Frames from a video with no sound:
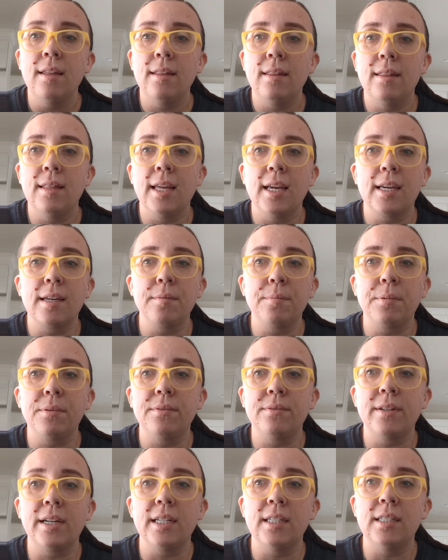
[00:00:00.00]
They can
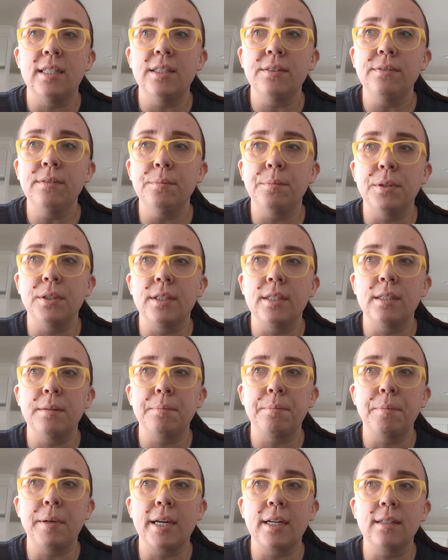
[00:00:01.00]
provide different
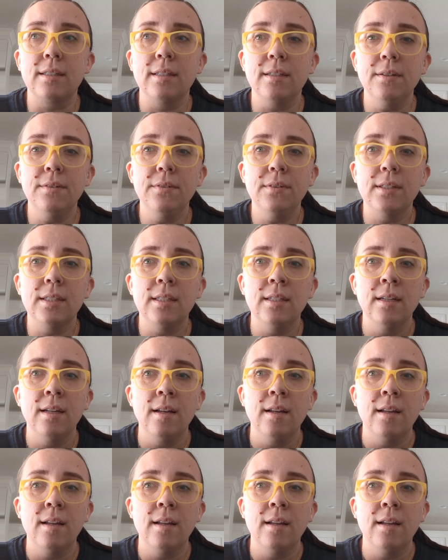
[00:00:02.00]
perspectives,